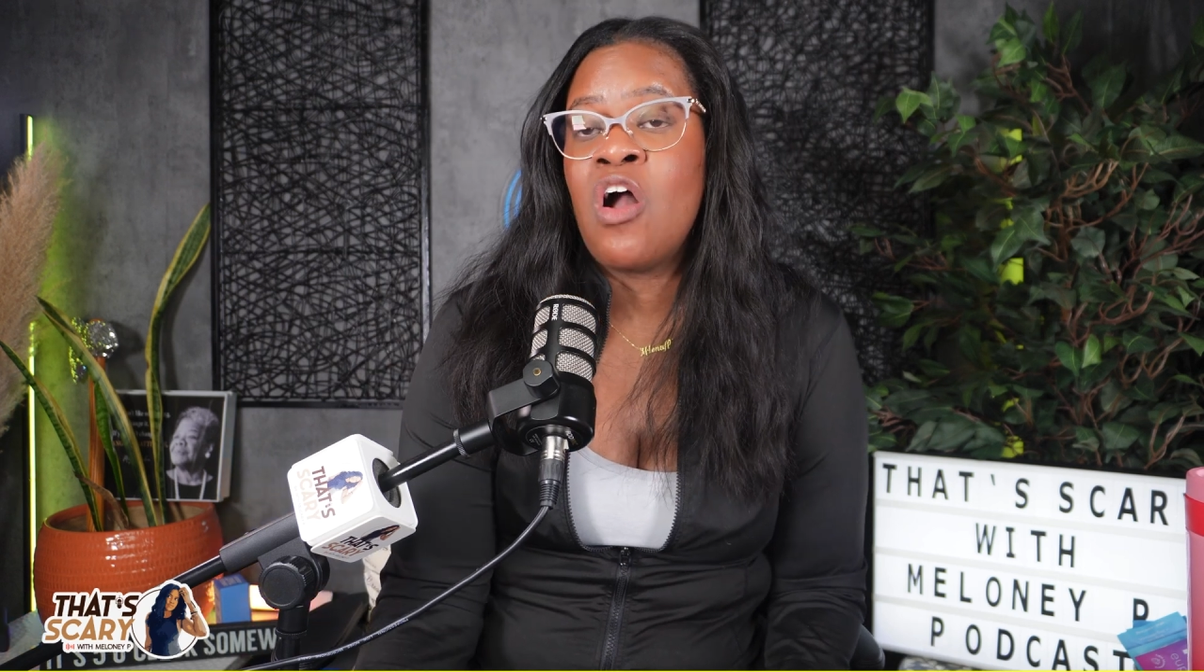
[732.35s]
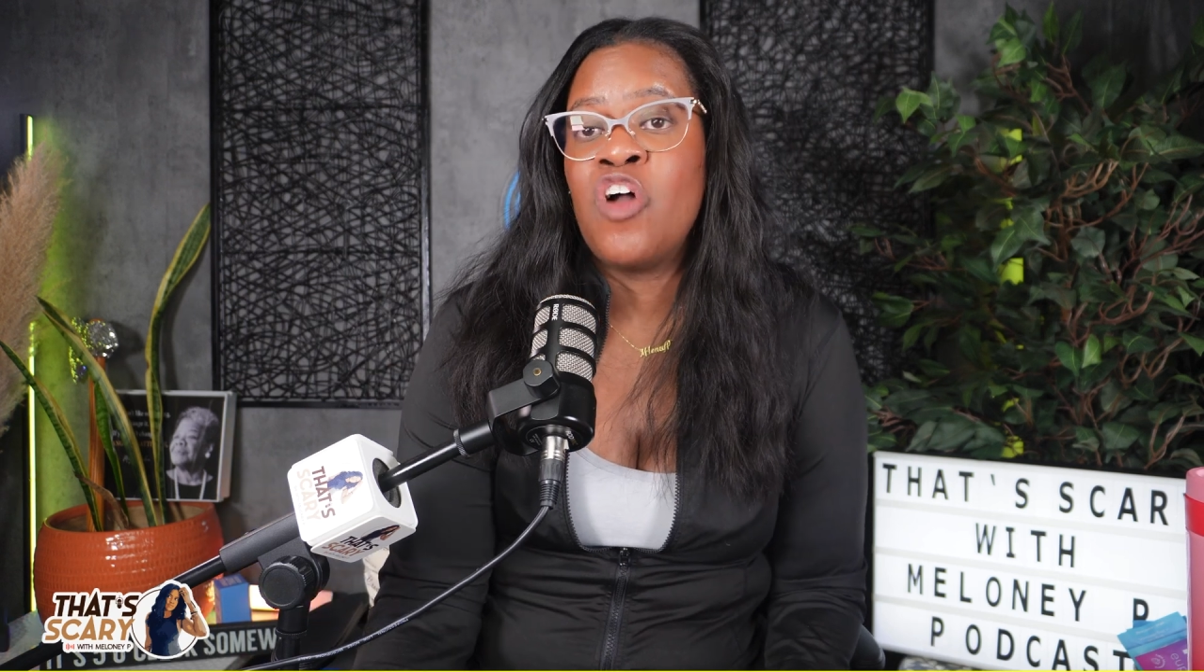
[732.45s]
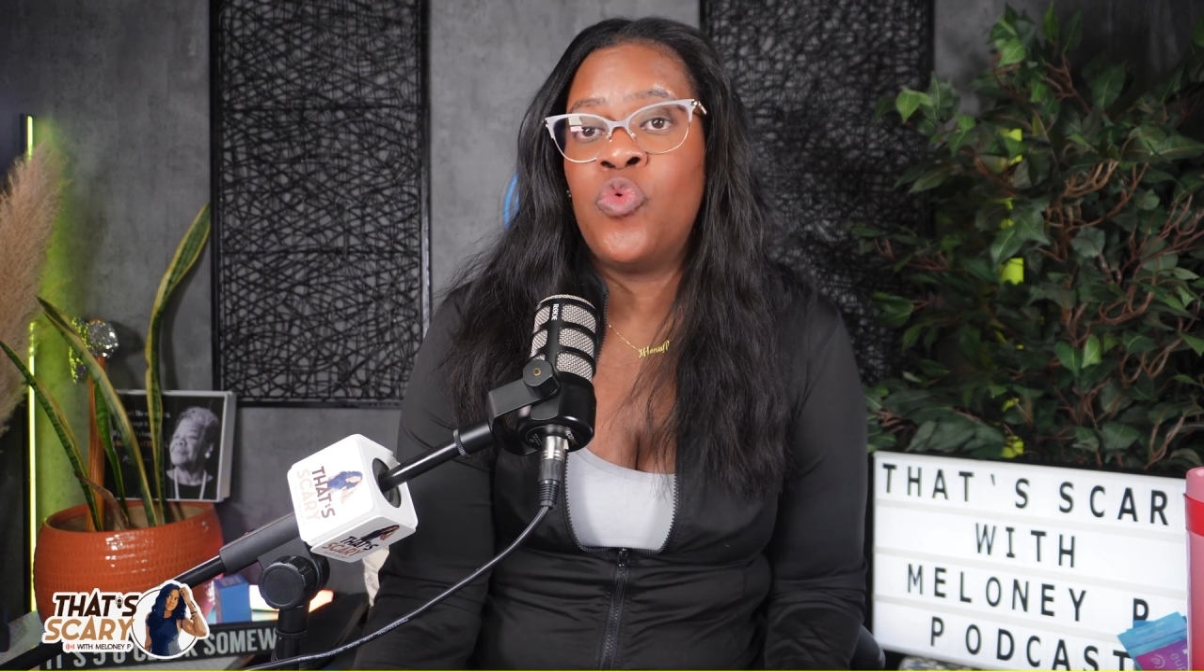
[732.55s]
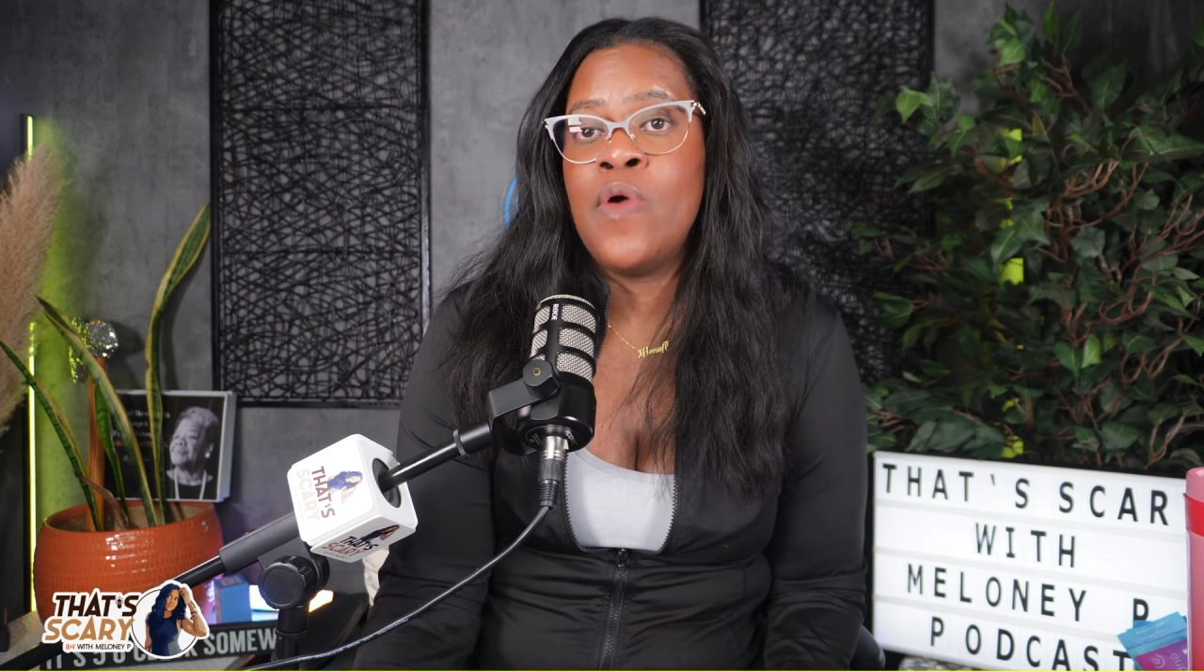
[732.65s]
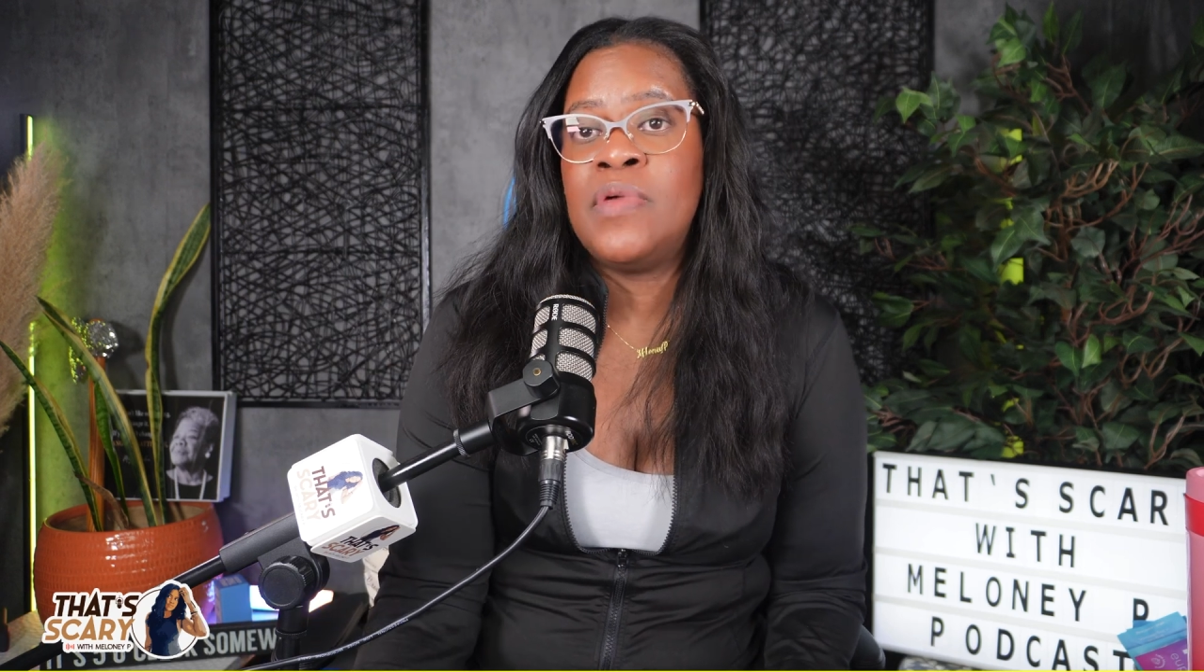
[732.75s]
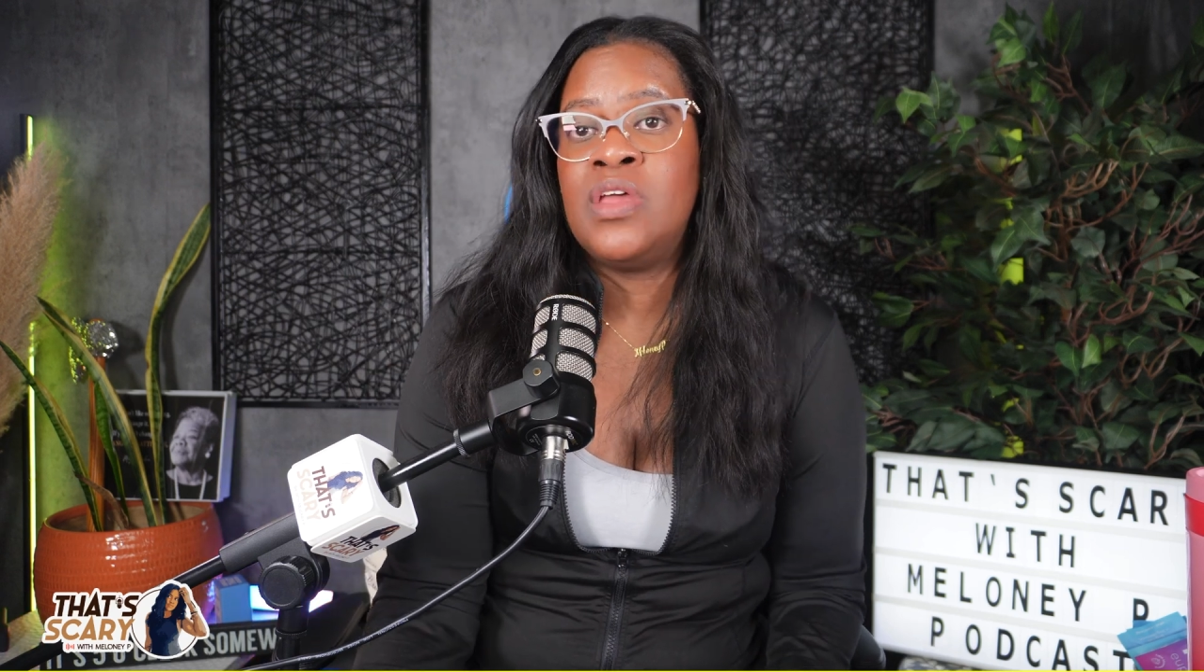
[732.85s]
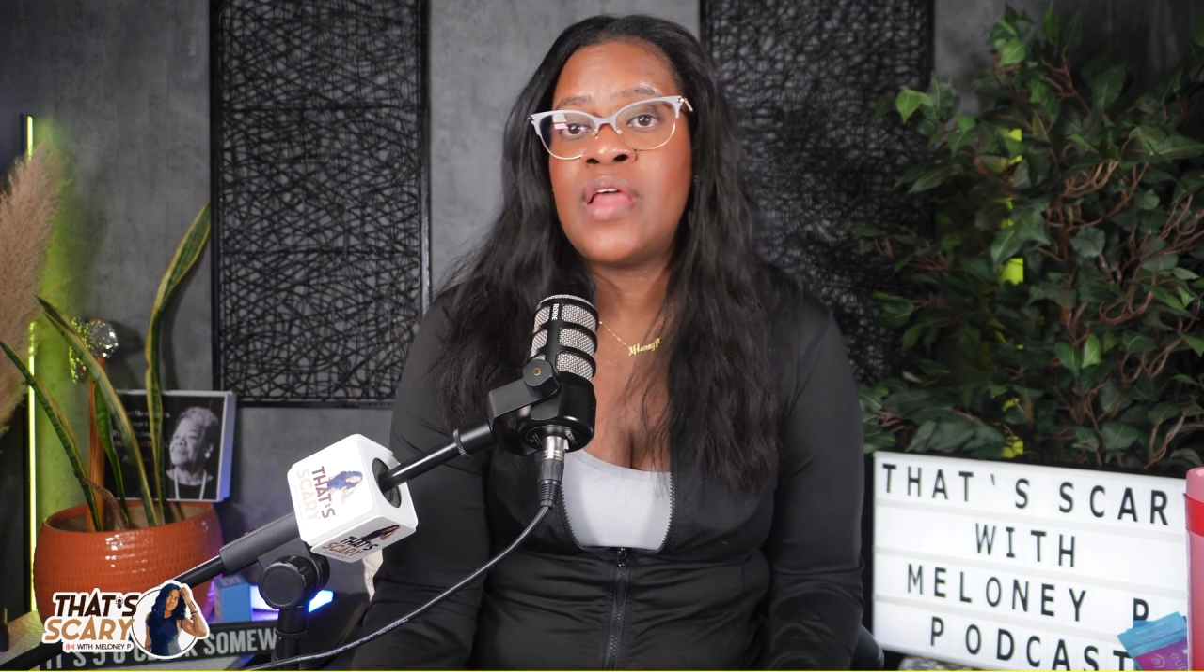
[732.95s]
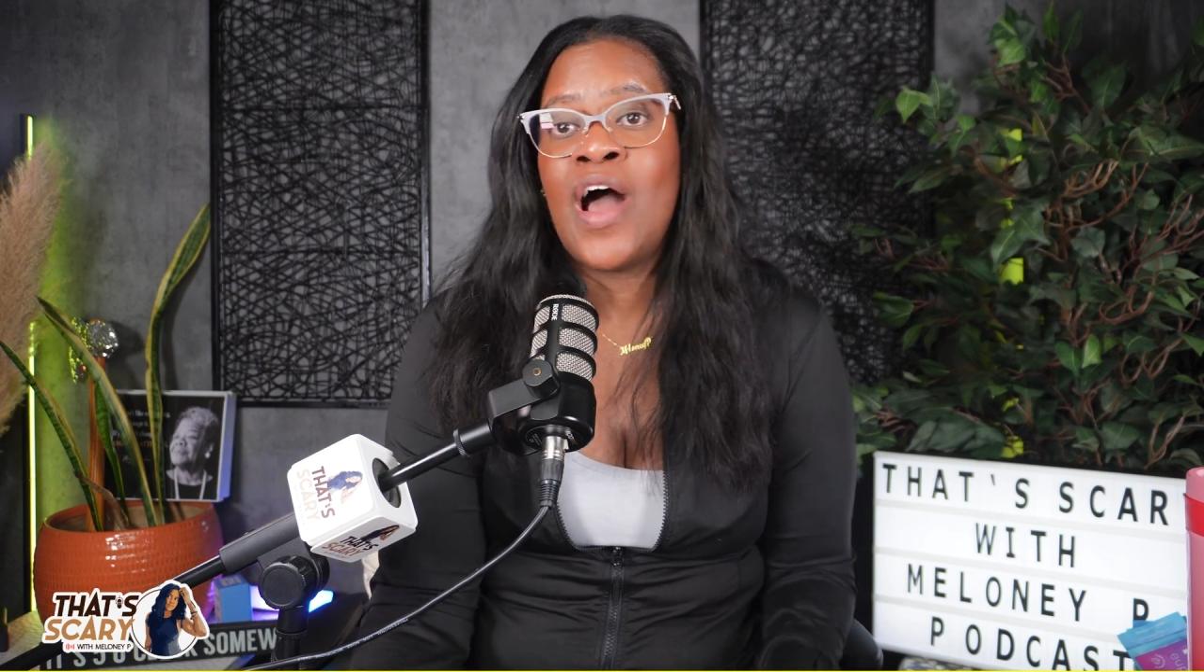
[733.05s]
are the women